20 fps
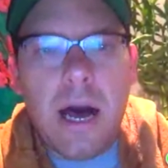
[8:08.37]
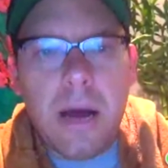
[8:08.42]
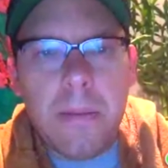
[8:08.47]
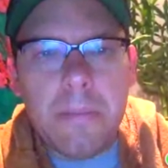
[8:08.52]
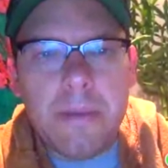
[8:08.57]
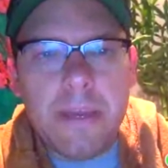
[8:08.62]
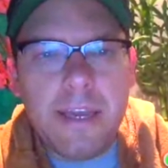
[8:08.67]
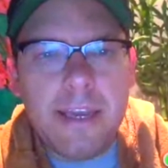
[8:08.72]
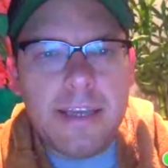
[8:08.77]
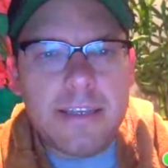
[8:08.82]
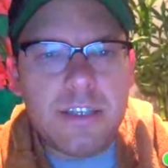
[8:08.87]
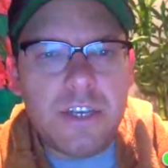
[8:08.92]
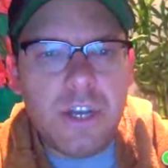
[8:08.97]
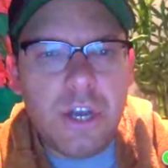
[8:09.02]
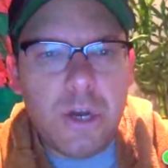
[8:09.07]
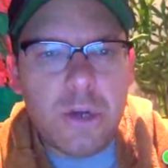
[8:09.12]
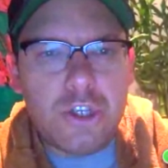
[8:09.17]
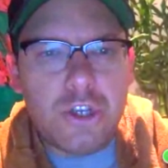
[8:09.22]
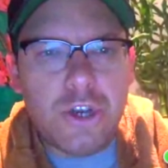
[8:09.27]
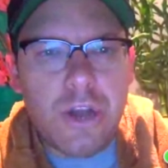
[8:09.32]
He doesn't
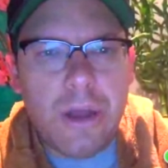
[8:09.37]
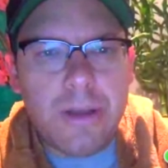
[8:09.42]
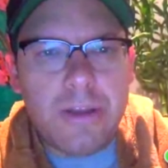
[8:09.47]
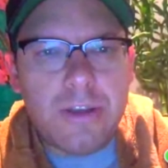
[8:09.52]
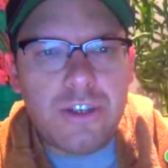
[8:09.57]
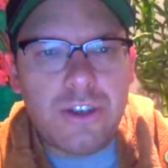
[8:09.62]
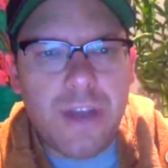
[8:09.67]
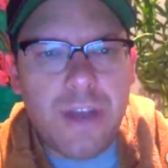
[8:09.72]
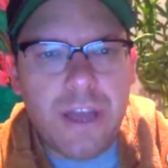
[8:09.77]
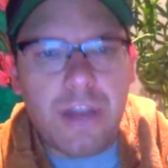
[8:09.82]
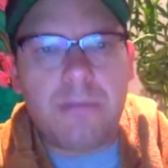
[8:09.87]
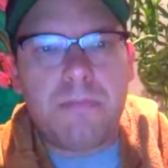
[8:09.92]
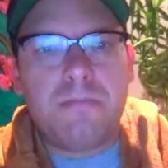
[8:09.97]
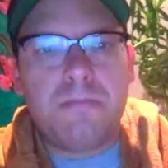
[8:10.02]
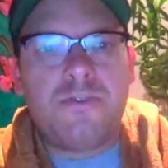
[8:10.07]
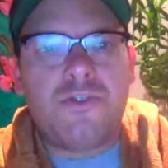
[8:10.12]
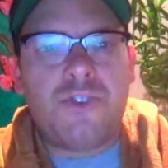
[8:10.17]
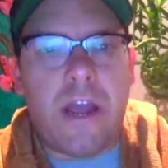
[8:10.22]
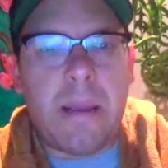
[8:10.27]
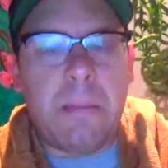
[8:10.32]
know. Should I
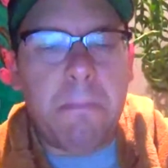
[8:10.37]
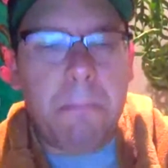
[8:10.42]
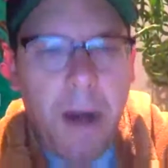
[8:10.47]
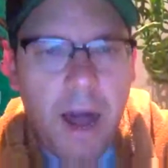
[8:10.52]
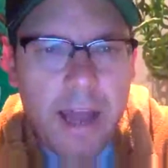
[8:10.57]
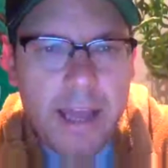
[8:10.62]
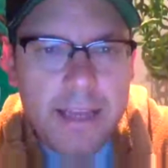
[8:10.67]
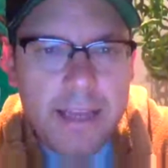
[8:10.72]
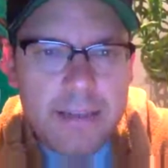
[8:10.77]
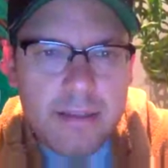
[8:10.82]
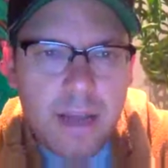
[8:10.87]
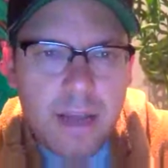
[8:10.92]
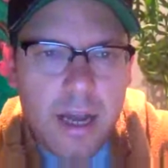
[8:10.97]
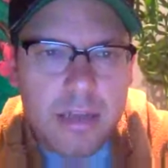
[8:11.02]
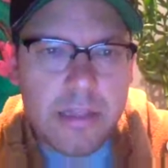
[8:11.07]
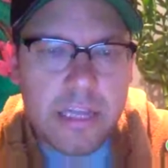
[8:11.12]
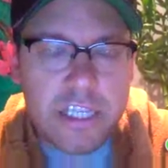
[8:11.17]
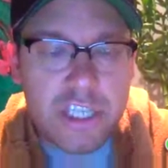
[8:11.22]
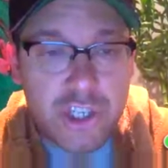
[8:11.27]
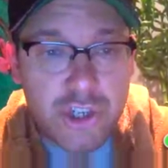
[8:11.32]
try and buy a
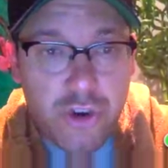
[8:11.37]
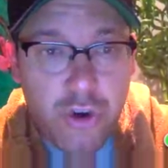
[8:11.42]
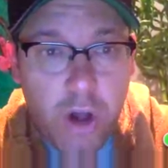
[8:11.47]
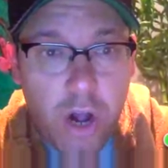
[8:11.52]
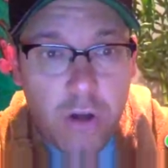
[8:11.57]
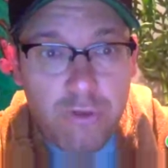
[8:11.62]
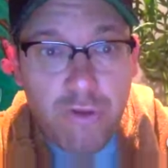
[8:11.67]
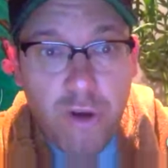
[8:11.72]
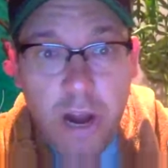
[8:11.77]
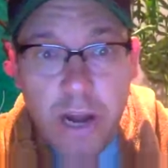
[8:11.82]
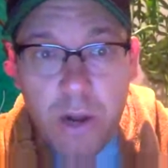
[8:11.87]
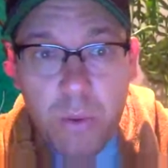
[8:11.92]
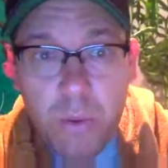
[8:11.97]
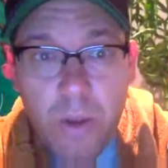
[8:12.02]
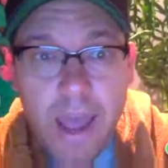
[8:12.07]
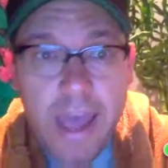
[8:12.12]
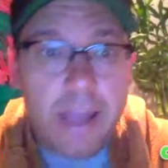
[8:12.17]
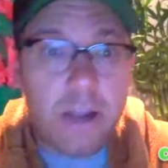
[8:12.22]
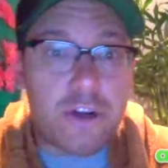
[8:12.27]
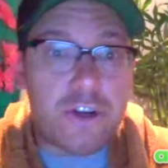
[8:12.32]
stock that's strong right
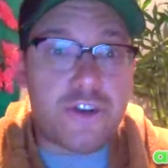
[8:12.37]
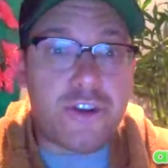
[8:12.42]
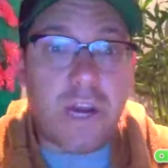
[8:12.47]
away,